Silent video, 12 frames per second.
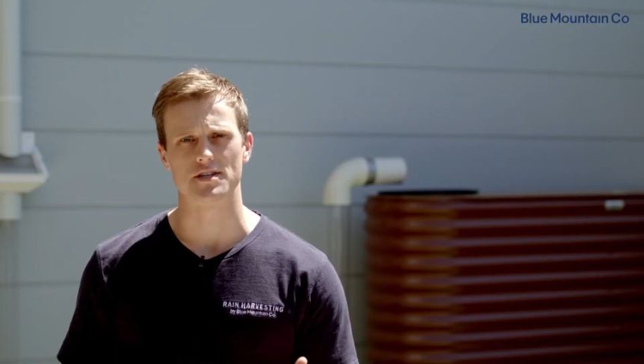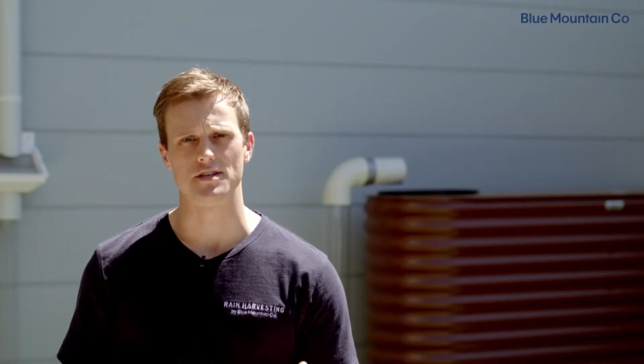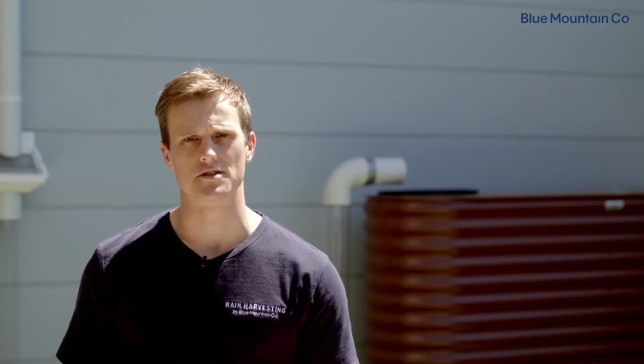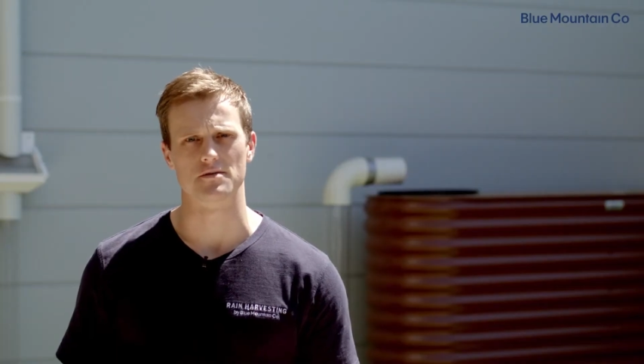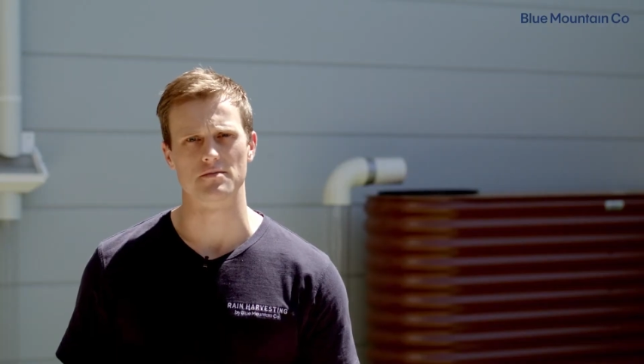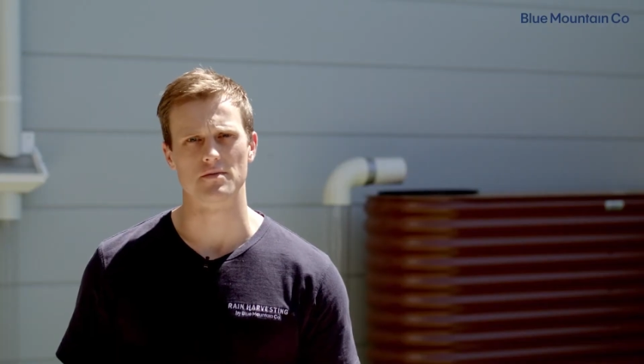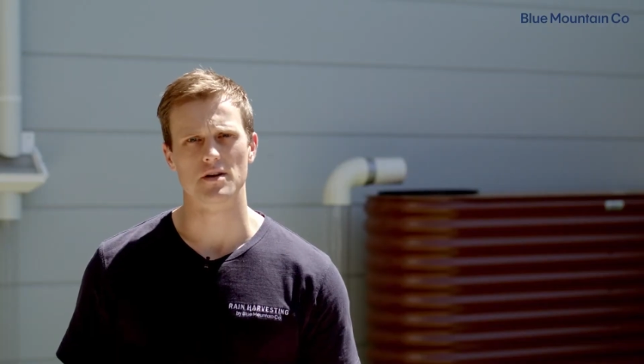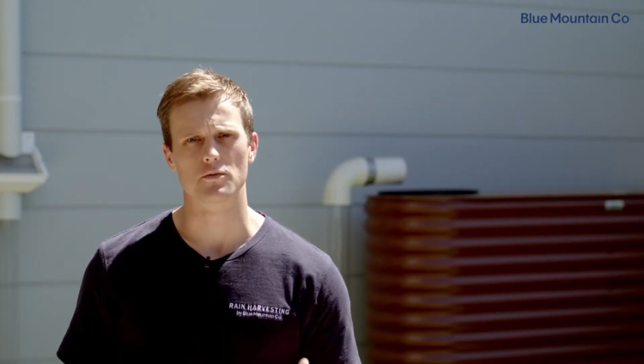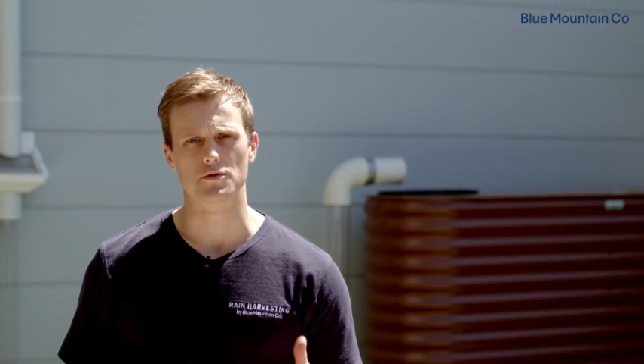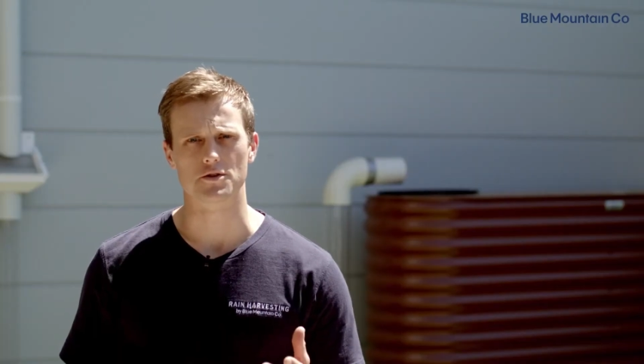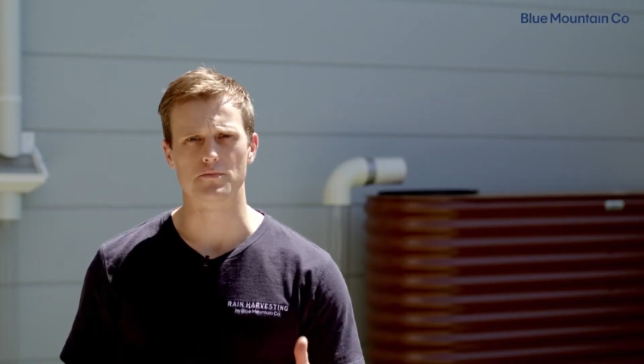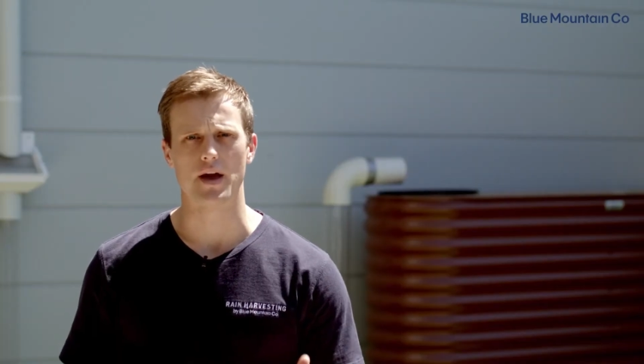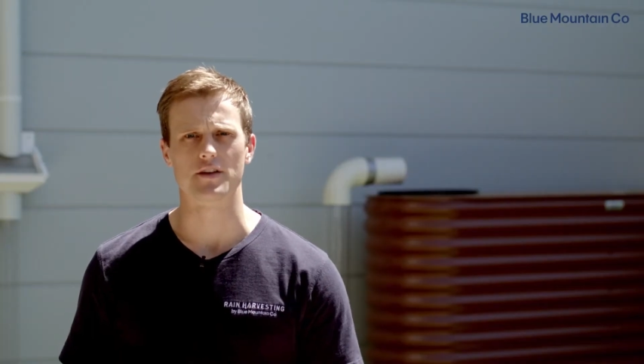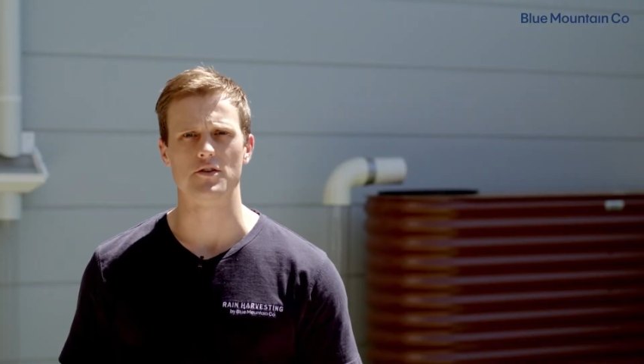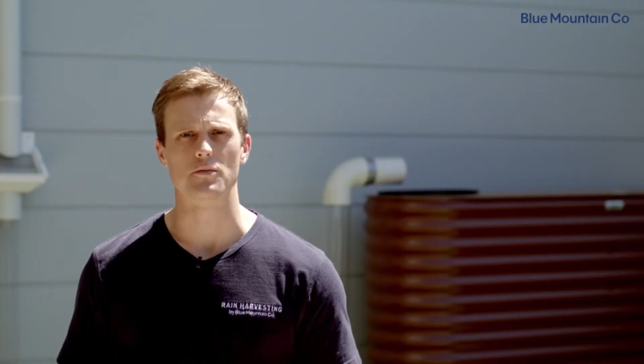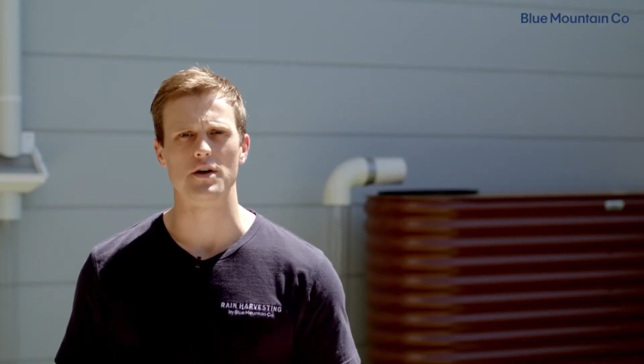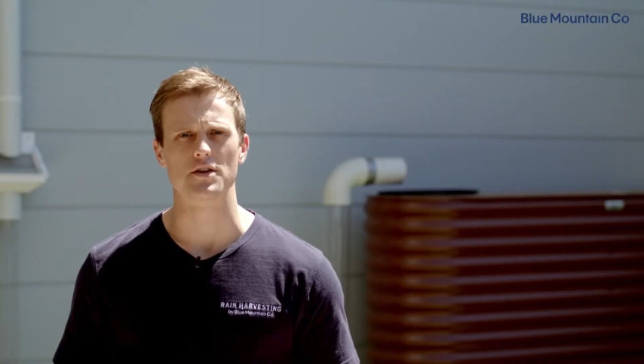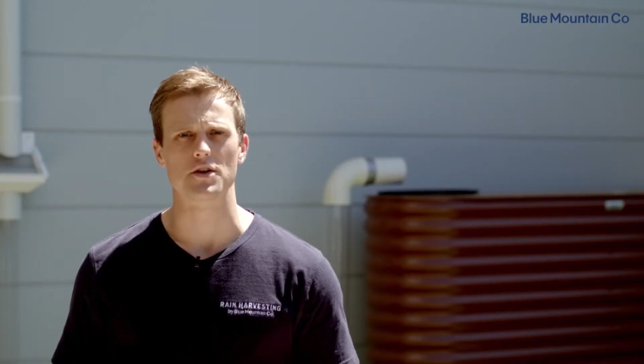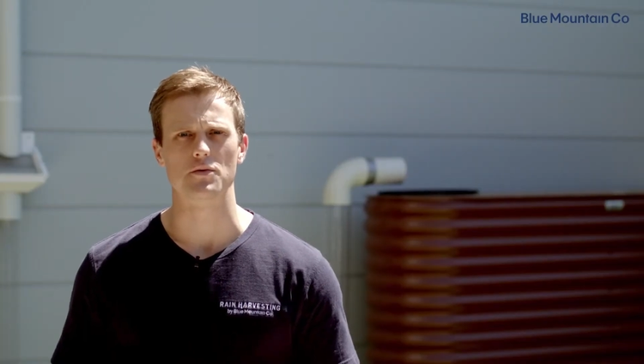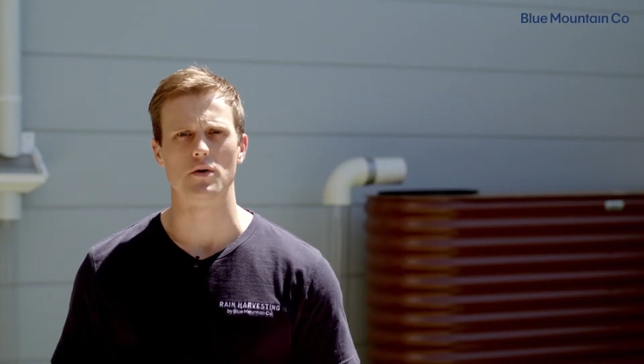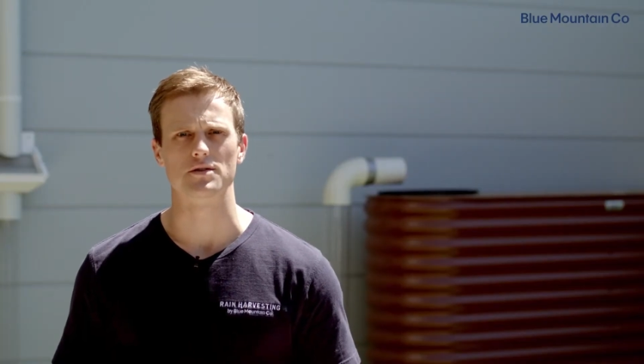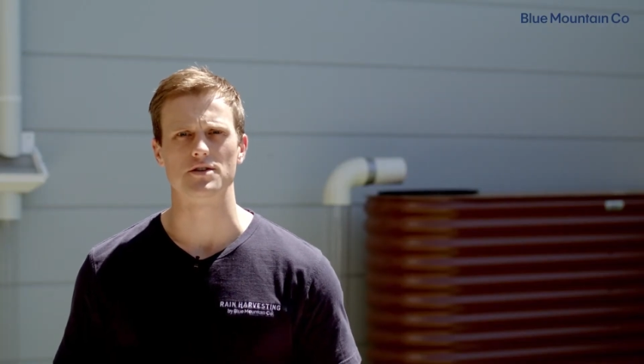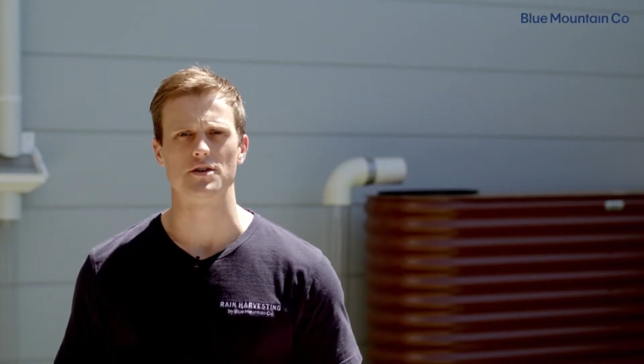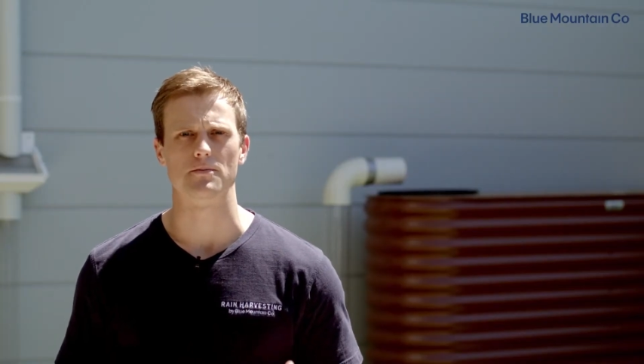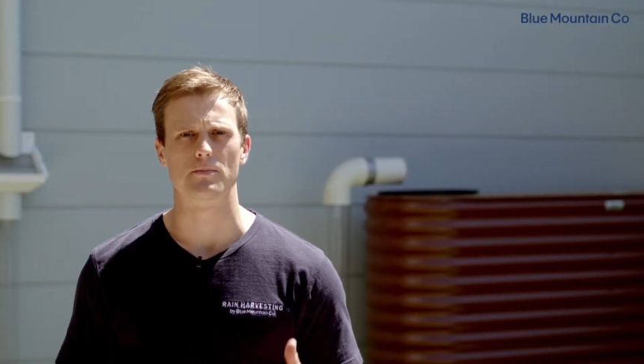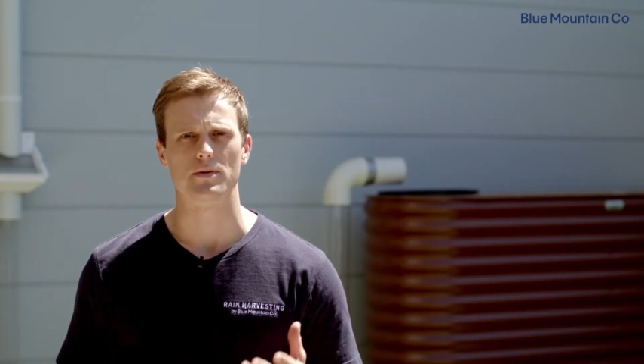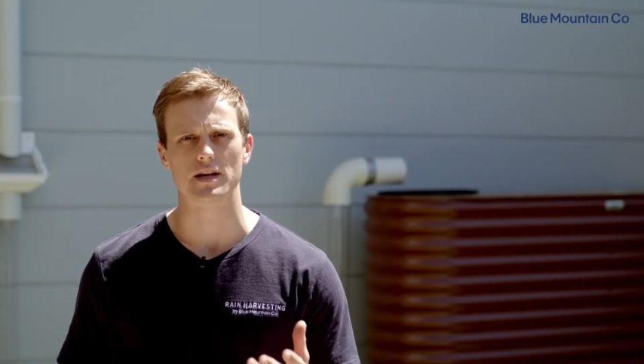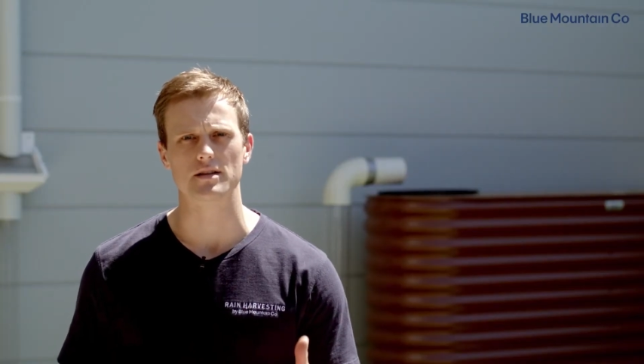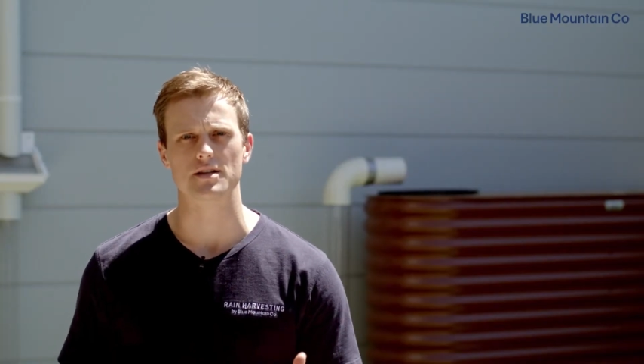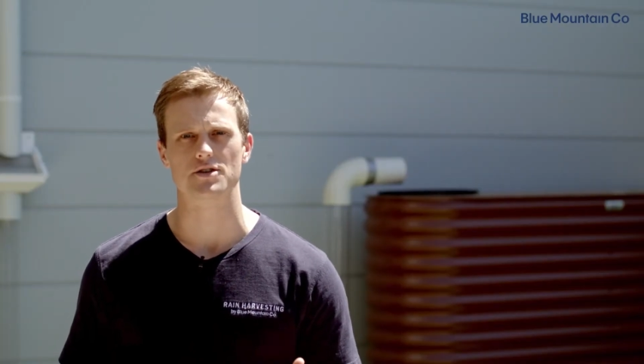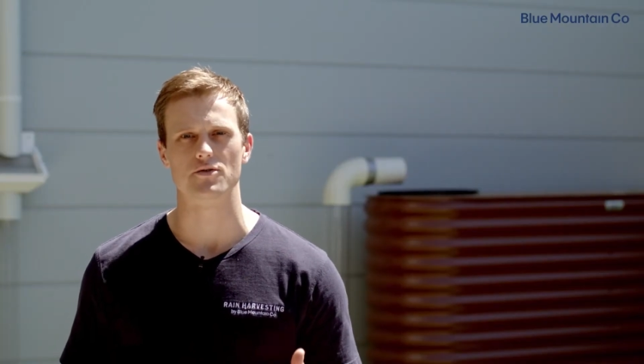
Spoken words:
system will depend on whether you want to completely